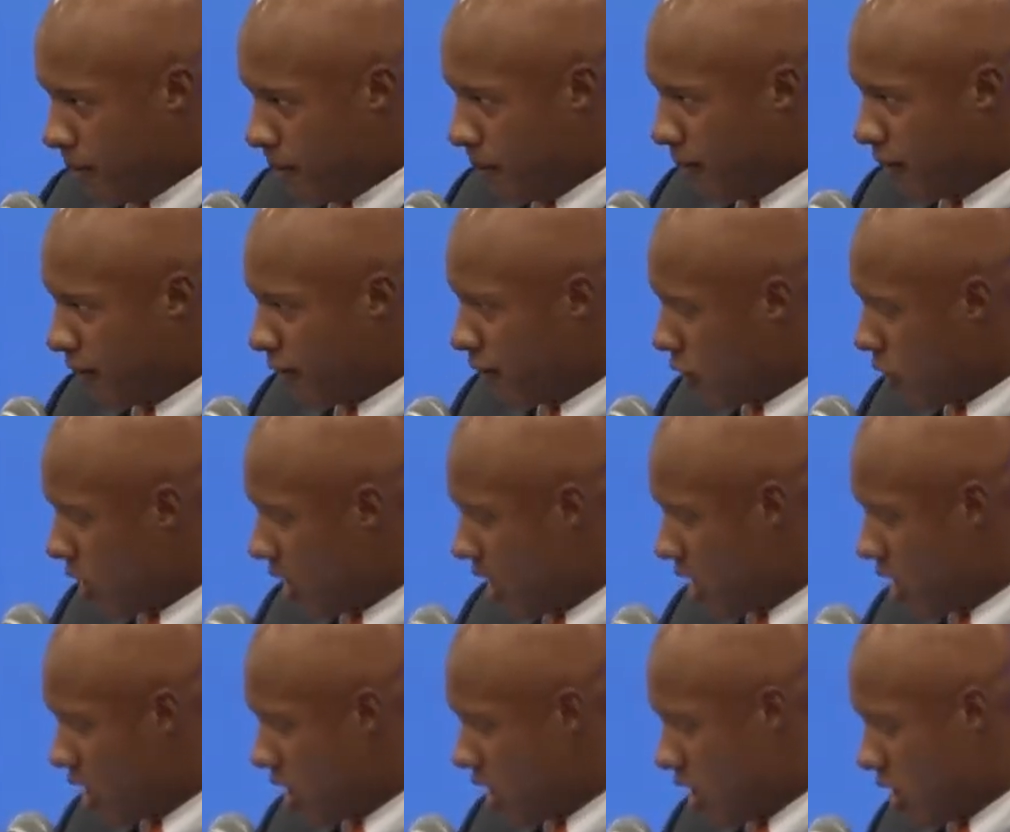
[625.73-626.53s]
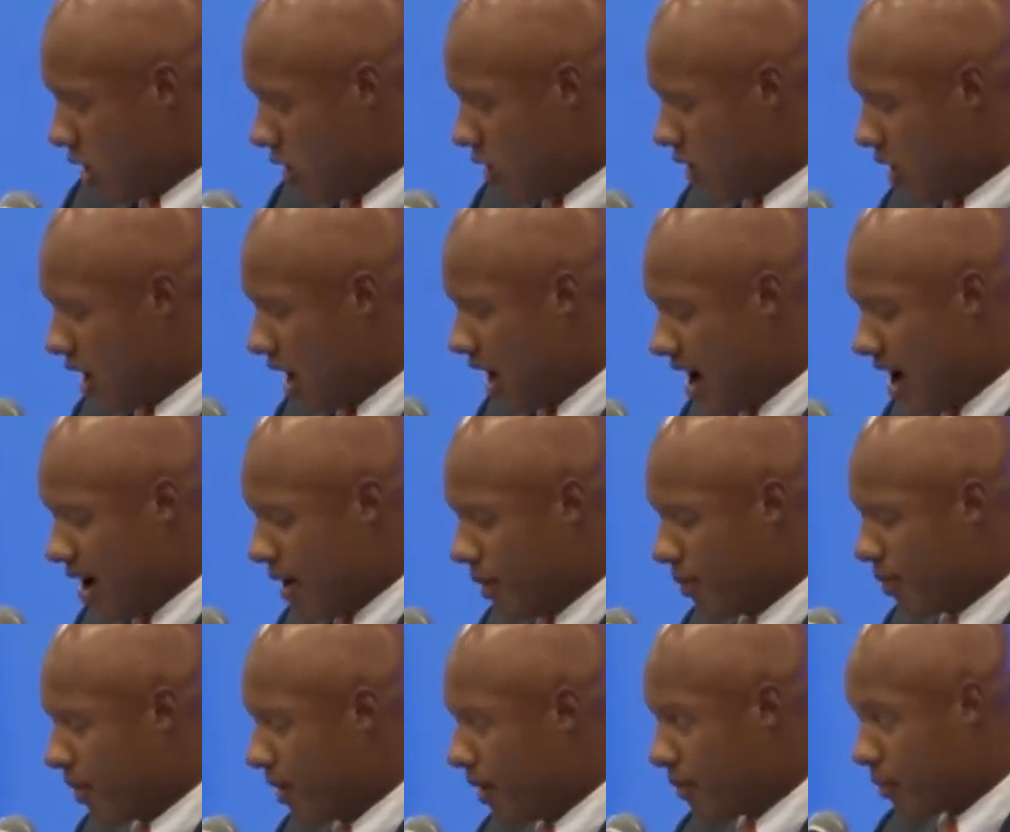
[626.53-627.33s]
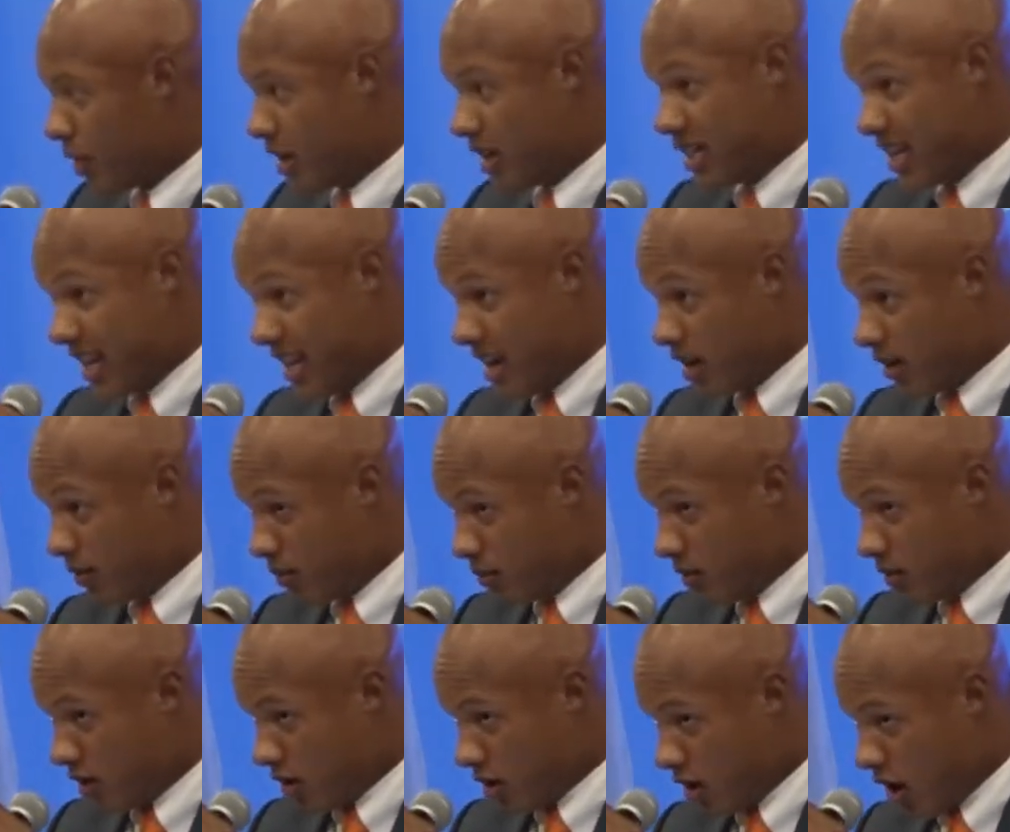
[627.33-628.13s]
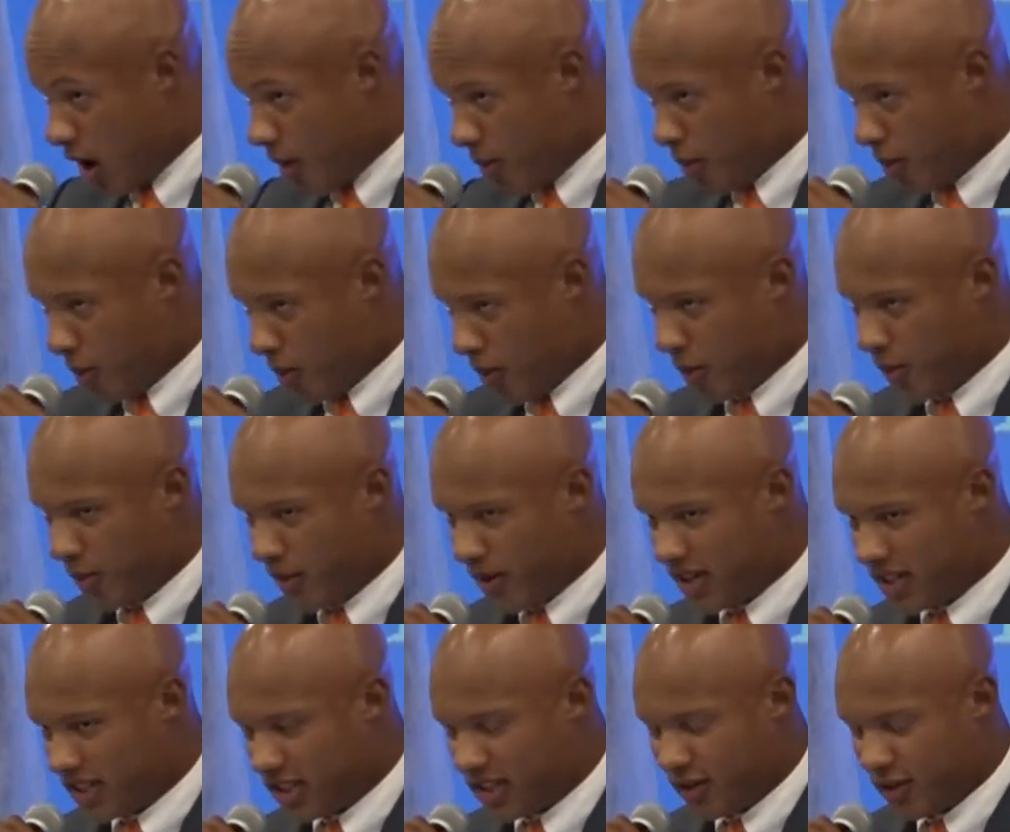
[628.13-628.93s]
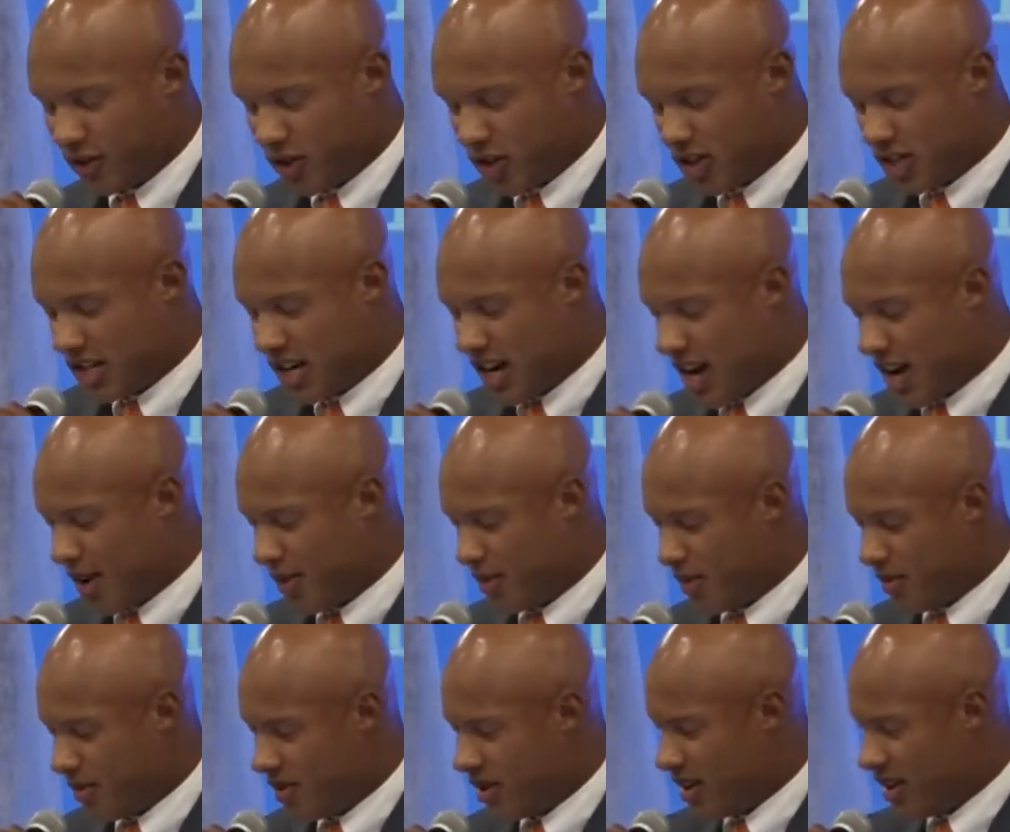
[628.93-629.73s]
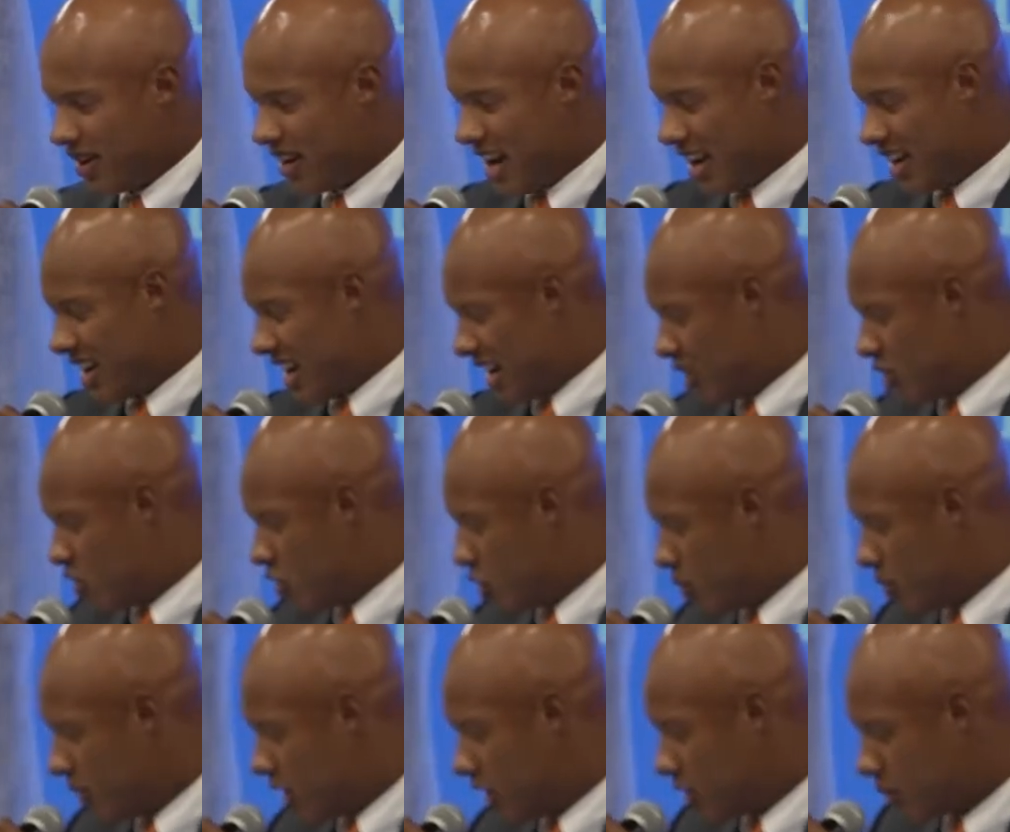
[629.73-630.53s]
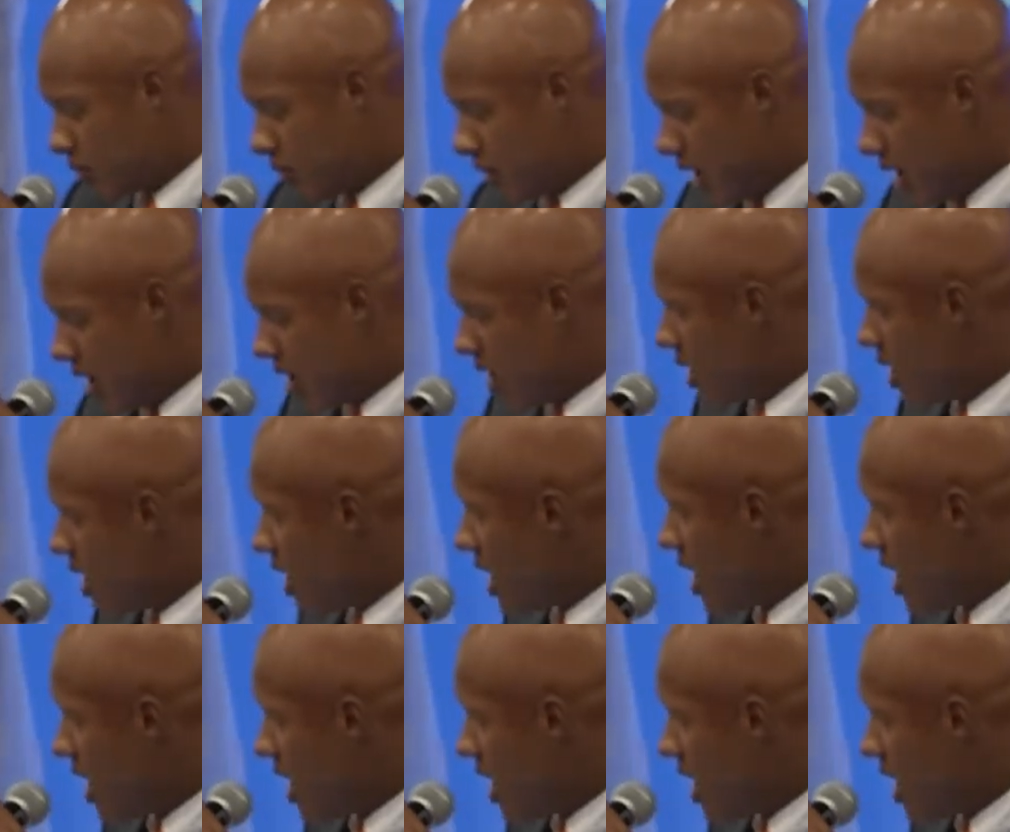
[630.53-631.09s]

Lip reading: Before I go, I'm going to take a couple more minutes of your time. Not too much, but